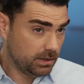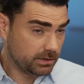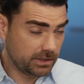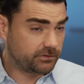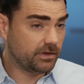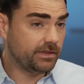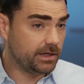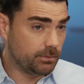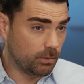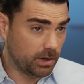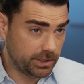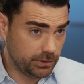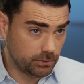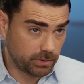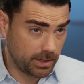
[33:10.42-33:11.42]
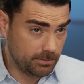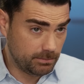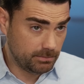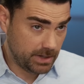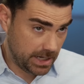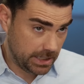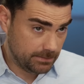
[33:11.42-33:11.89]
Let's say that he wanted Ukraine
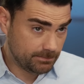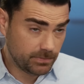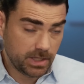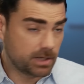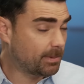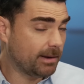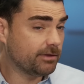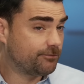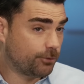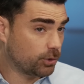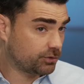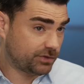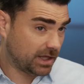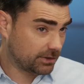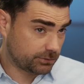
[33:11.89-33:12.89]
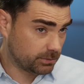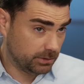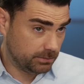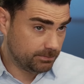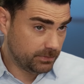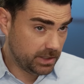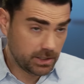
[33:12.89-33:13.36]
aid. He could probably force that
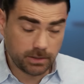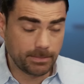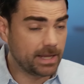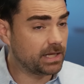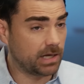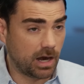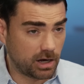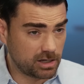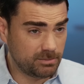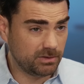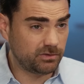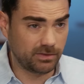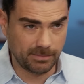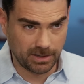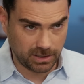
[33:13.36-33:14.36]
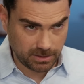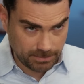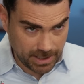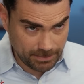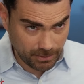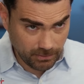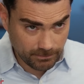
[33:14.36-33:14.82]
through. He could make an argument to the American
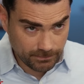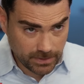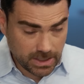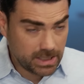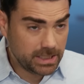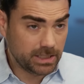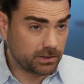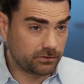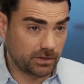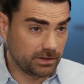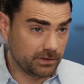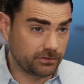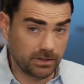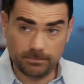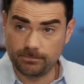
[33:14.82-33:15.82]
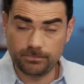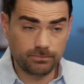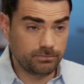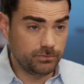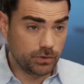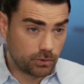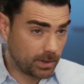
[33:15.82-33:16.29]
people. He could say, listen,
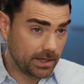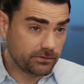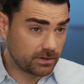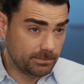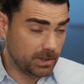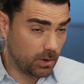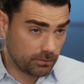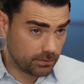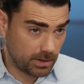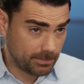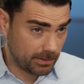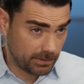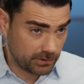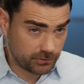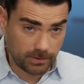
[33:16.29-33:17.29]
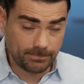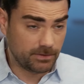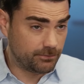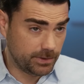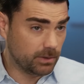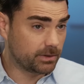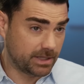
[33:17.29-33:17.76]
Ukraine is going to be overrun by Russia.
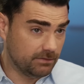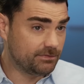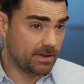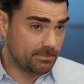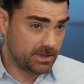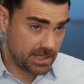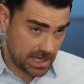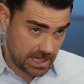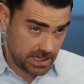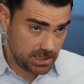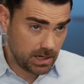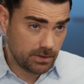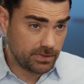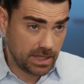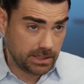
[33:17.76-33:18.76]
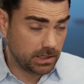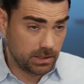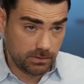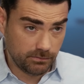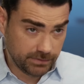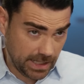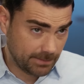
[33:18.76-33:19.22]
If we don't give them the aid, then
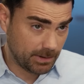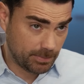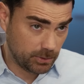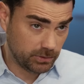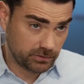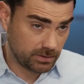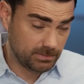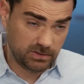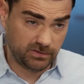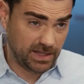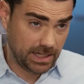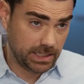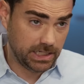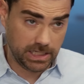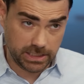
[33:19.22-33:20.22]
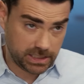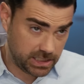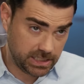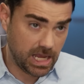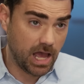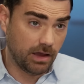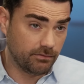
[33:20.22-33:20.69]
Vladimir Putin is going to be standing in
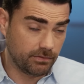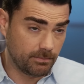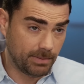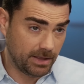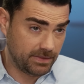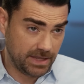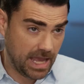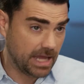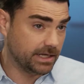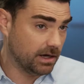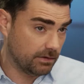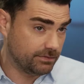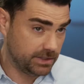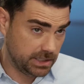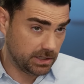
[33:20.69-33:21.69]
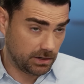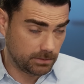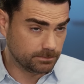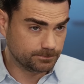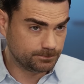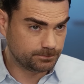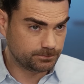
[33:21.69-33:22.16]
Kiev by the end of the year.